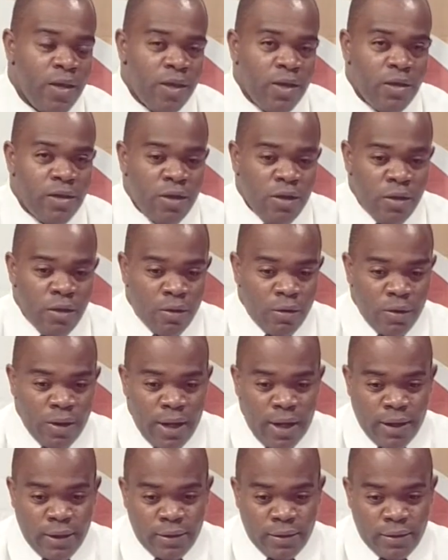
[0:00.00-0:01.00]
you know,
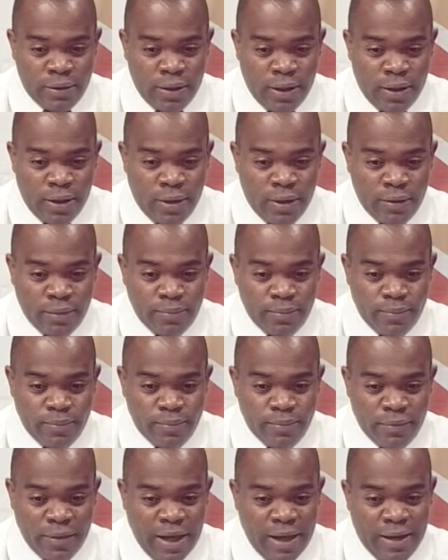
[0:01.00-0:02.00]
and
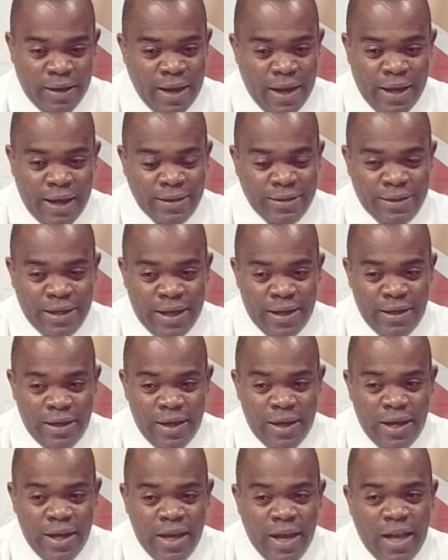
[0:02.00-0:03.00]
yeah, like I said,
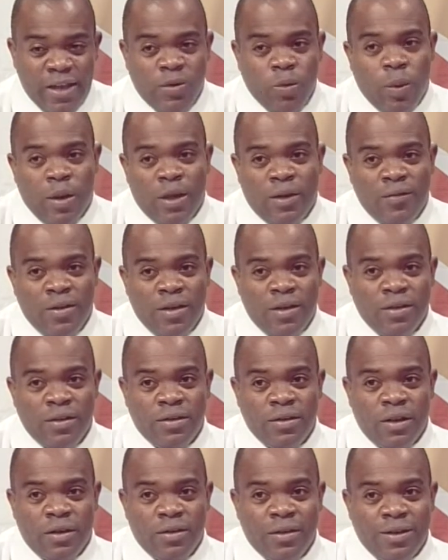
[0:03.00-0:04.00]
it's one of
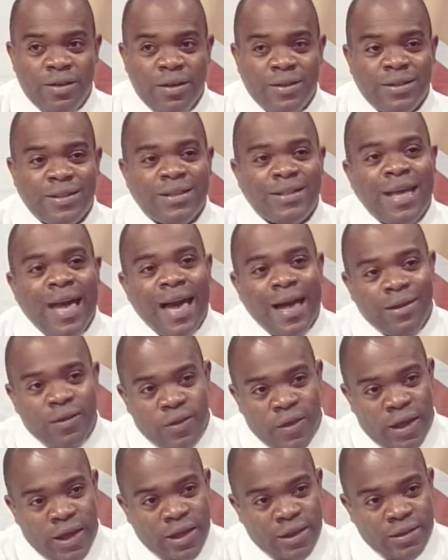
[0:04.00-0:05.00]
the sad
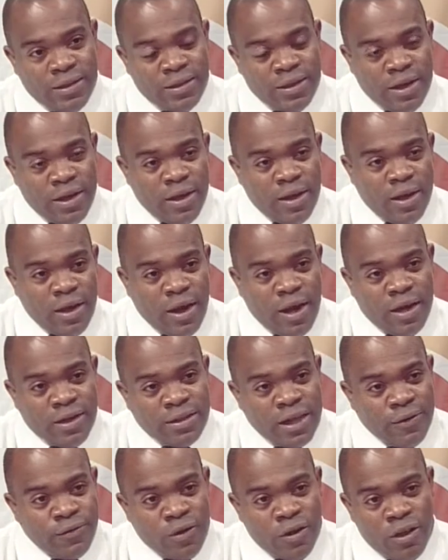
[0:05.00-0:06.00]
things I just
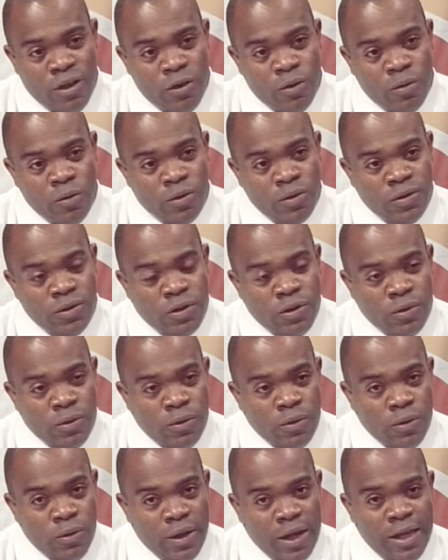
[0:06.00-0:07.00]
have to use
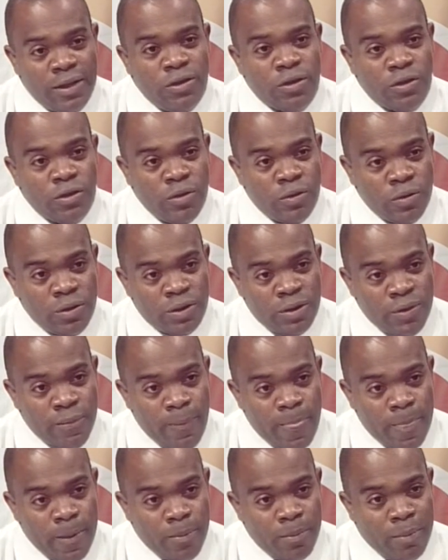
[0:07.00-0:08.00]
to introduce
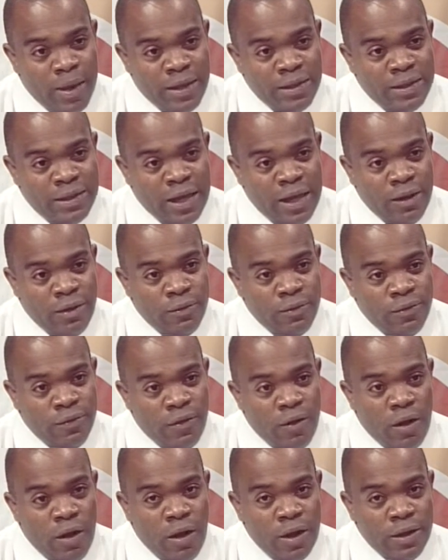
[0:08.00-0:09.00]
myself
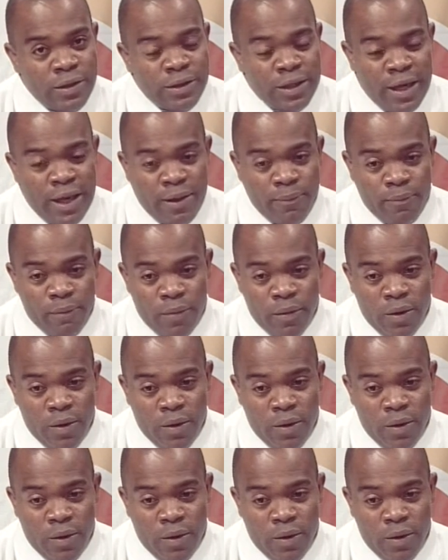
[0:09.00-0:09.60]
all the time.